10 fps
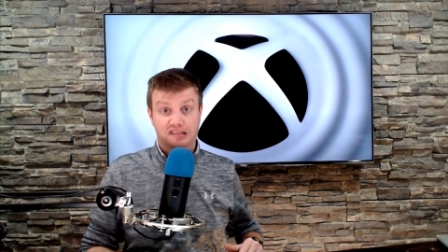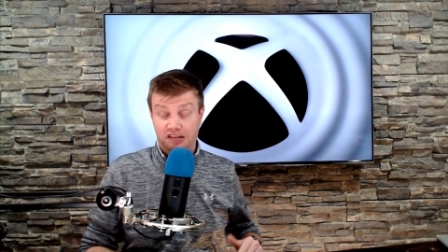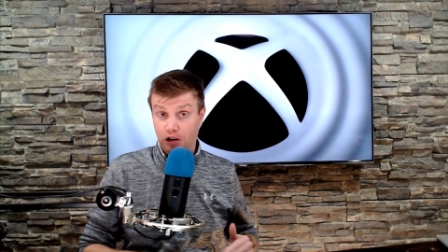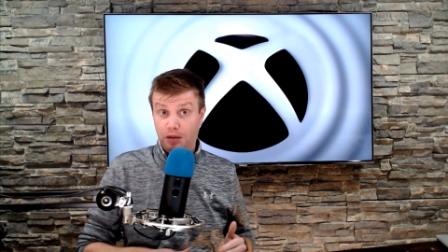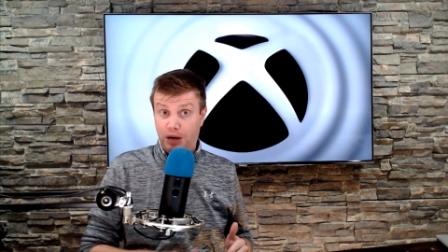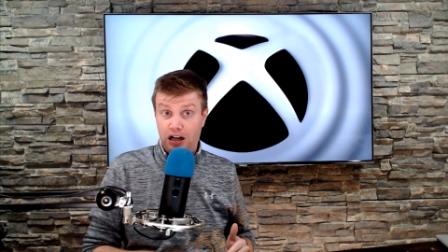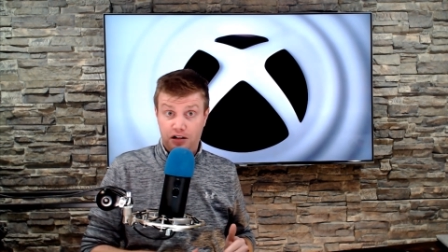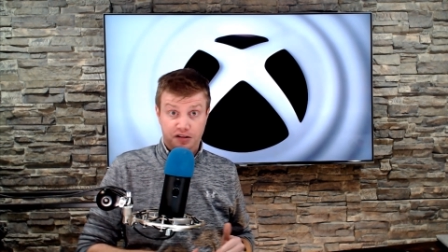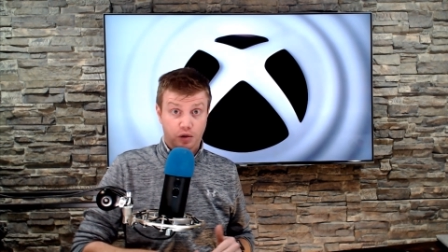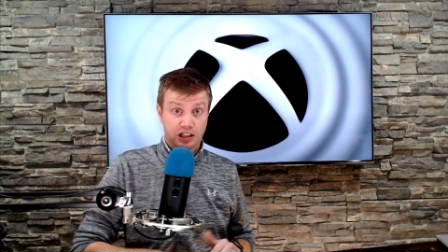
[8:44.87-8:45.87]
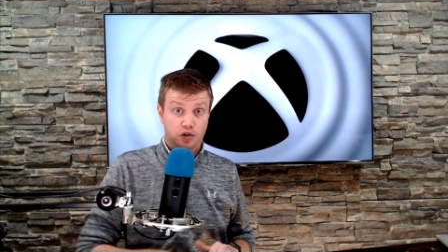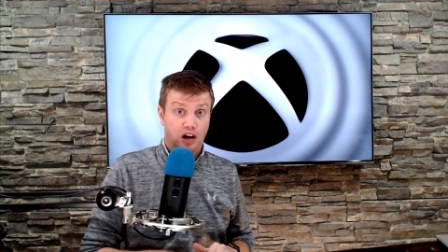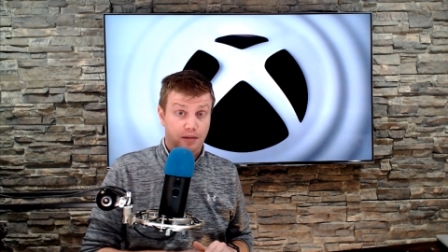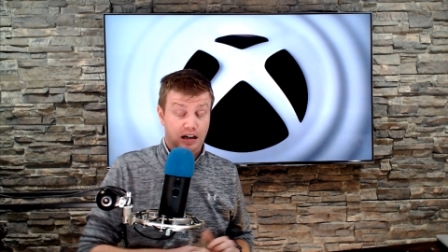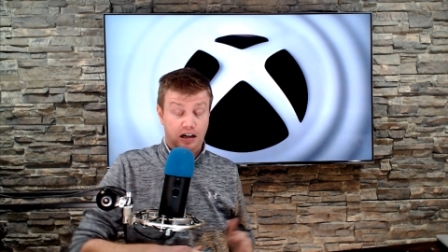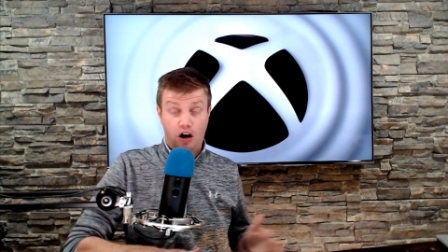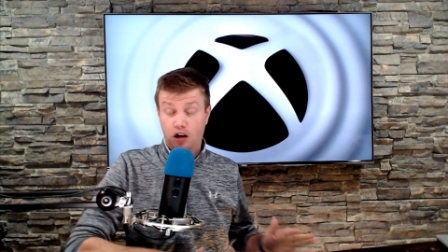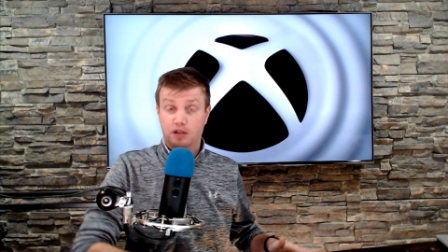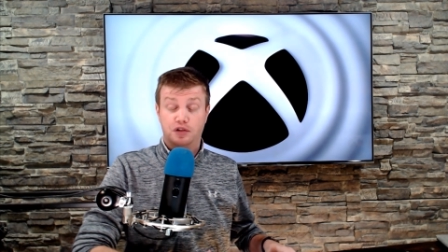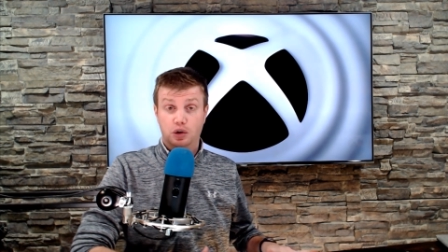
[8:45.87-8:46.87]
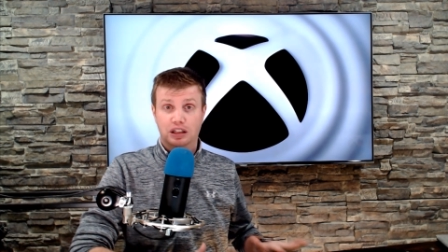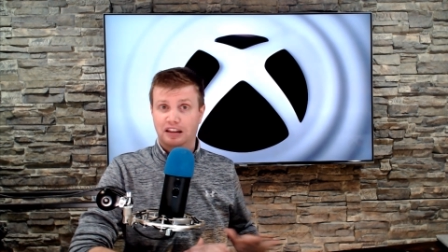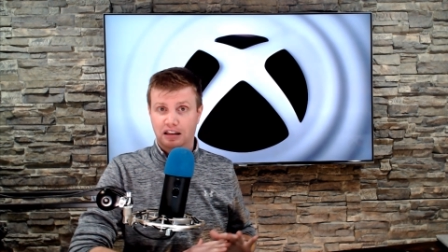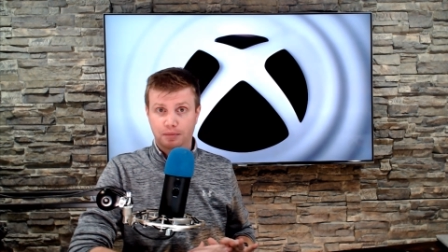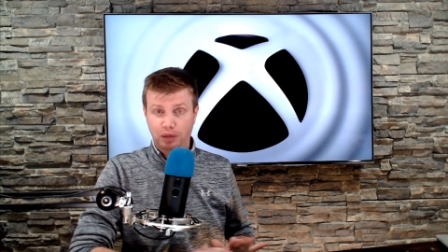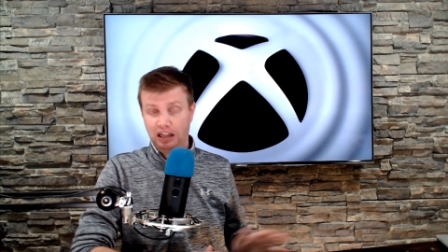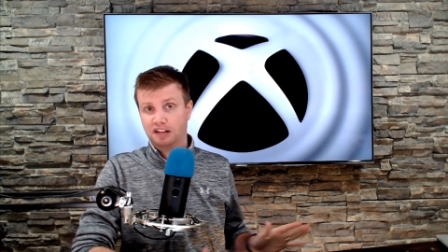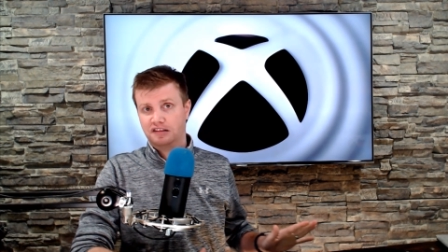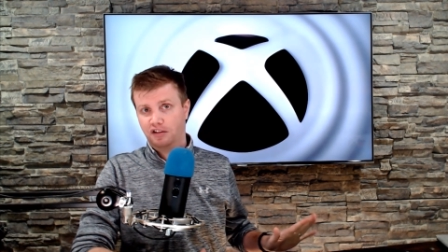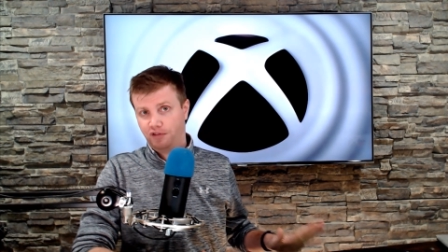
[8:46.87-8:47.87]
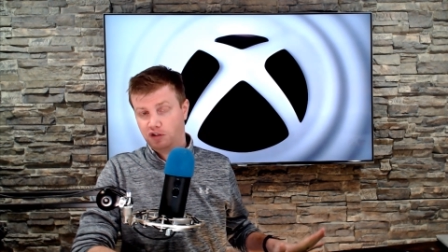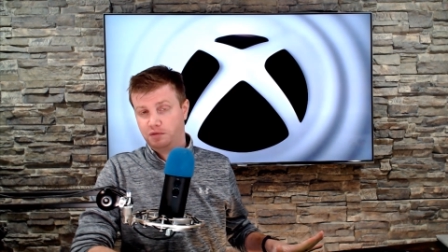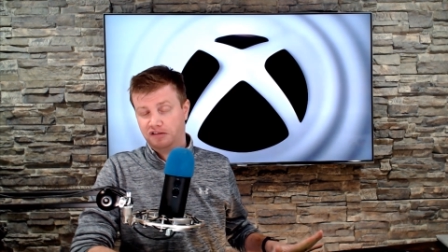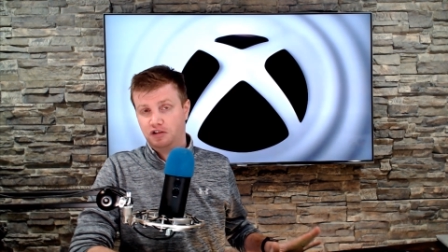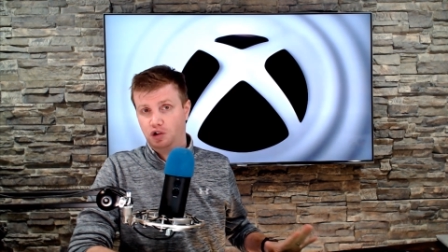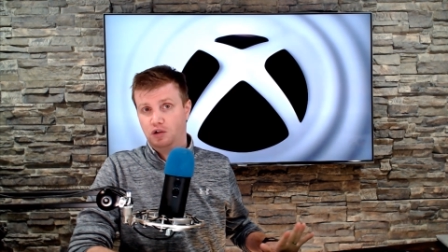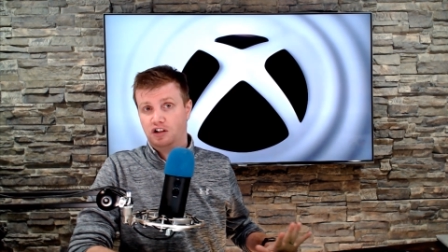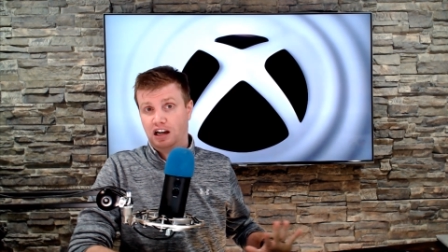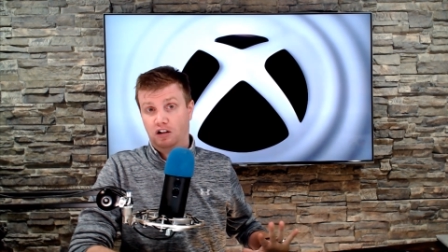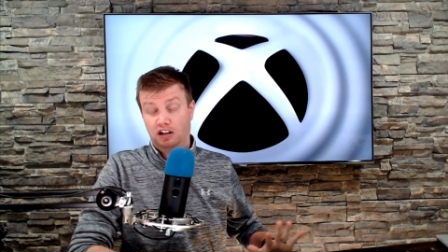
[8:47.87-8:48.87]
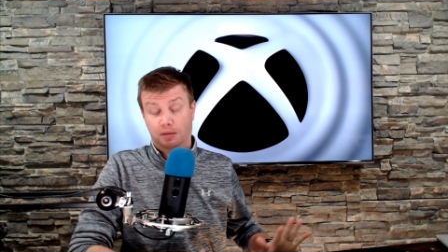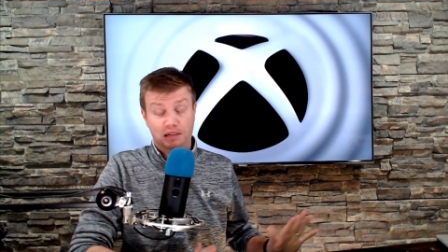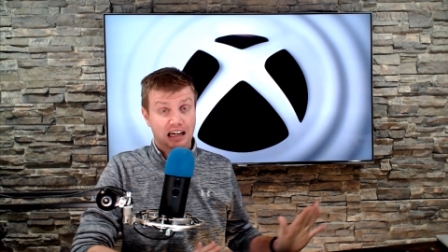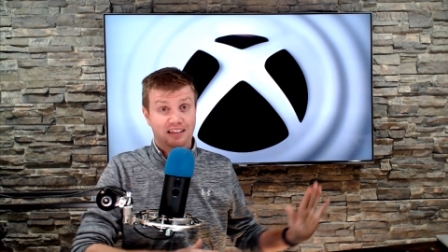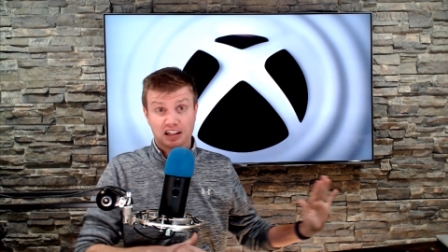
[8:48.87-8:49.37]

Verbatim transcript: It's your competitors going to try to buy Call of Duty, the biggest first person shooter title on the planet.